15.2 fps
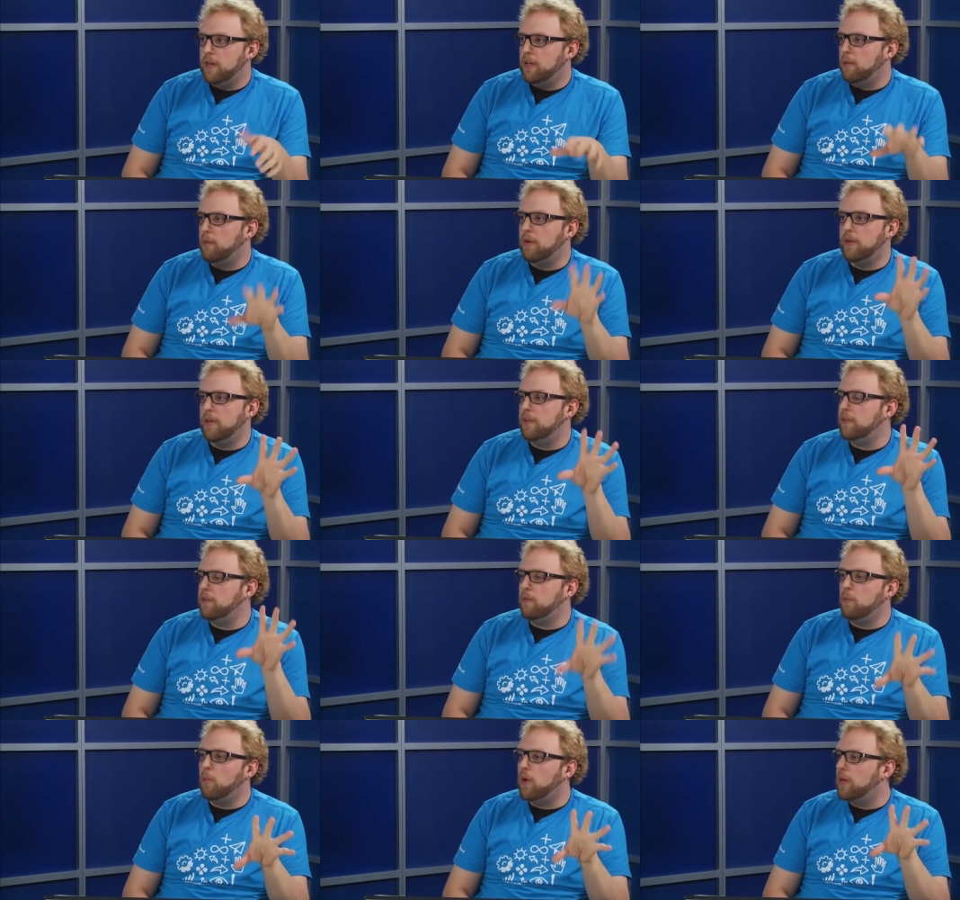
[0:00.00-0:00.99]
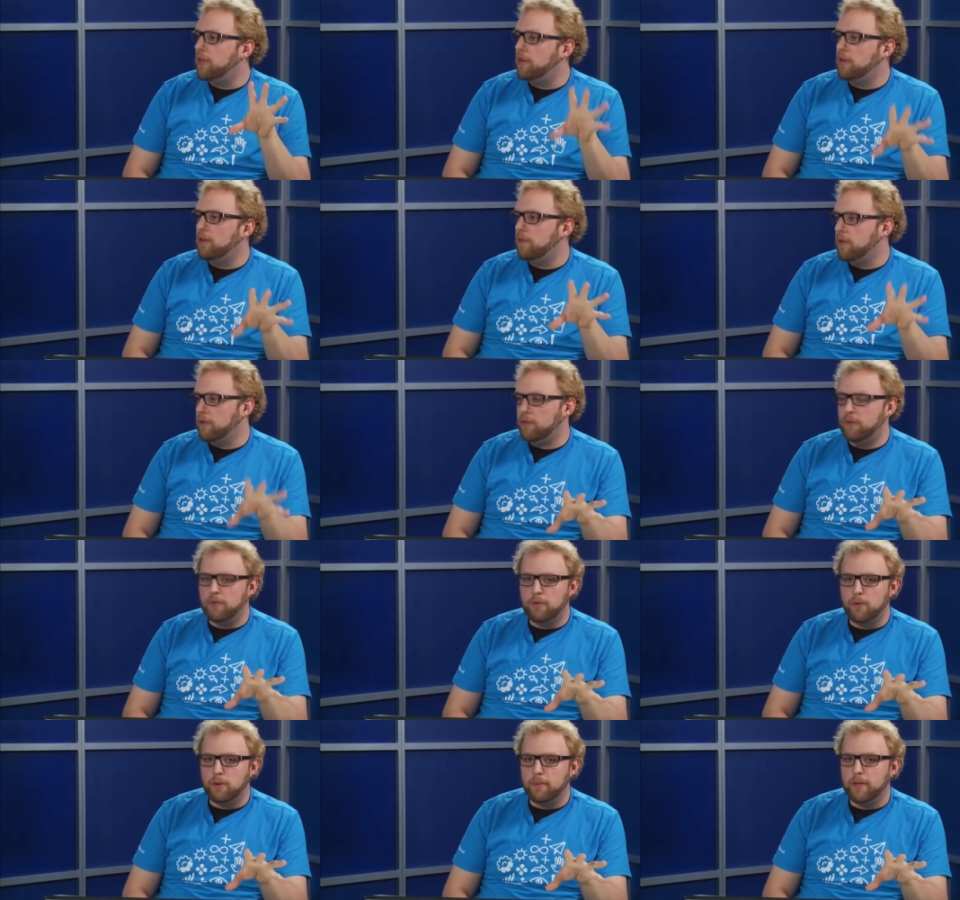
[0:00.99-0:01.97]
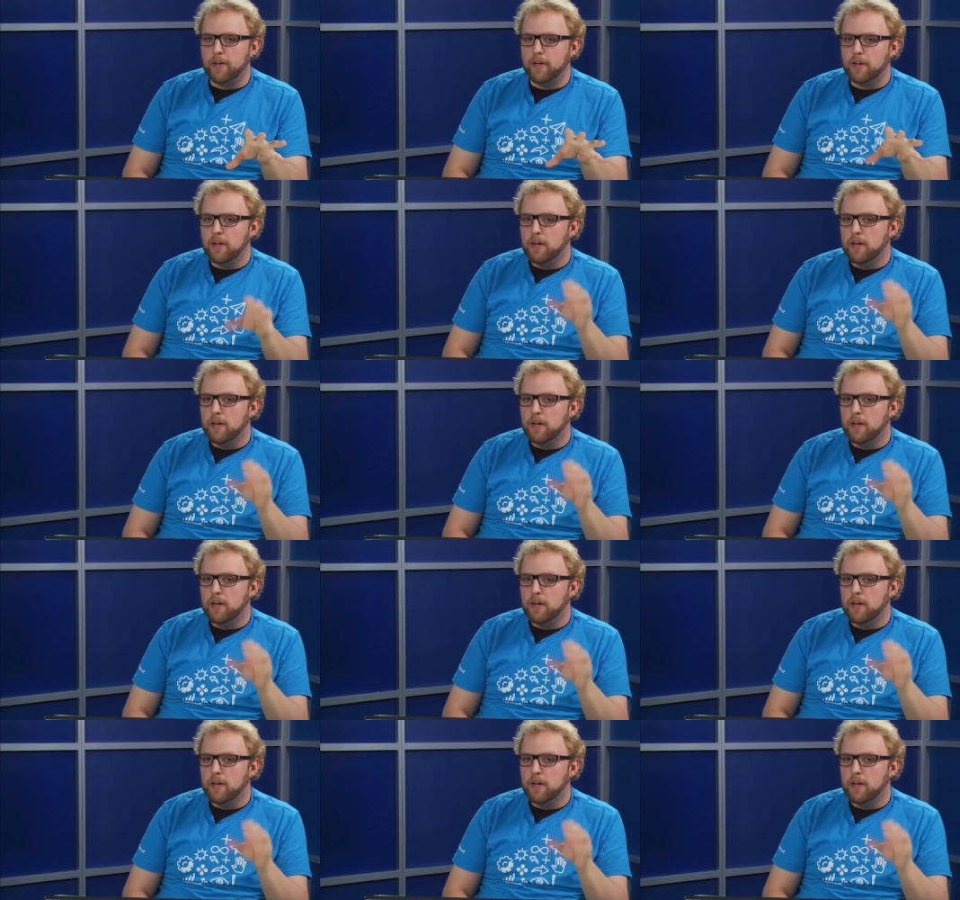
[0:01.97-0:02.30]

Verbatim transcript: There isn't one universal formula.